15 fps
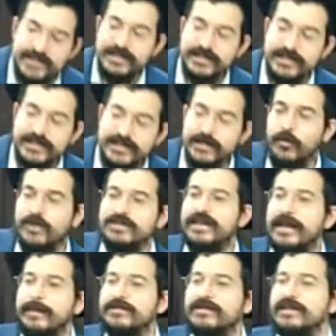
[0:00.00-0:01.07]
Isaac
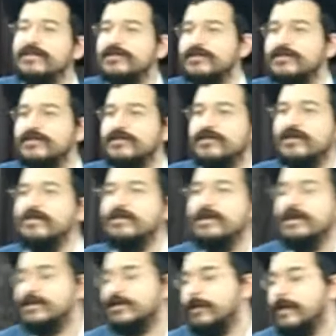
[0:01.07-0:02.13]
wasn't able to leave Israel.
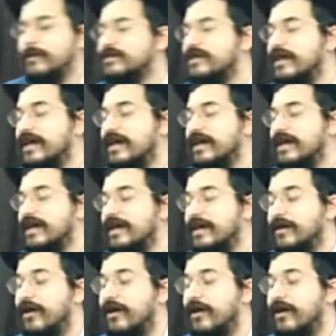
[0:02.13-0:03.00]
Some people say,